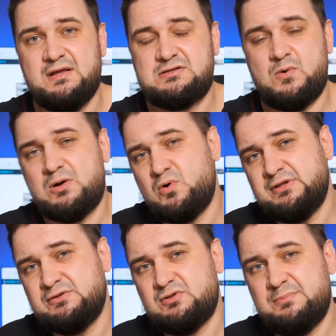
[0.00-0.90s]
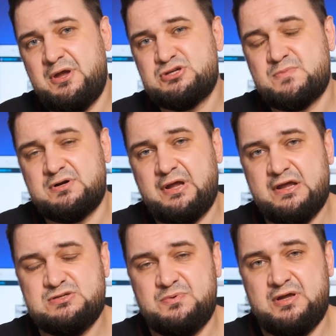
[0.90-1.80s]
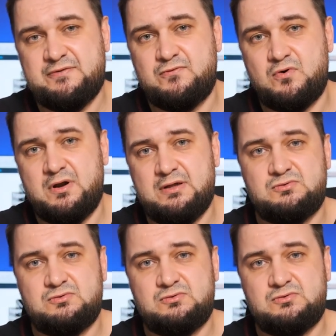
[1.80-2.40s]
So according to the benchmark HP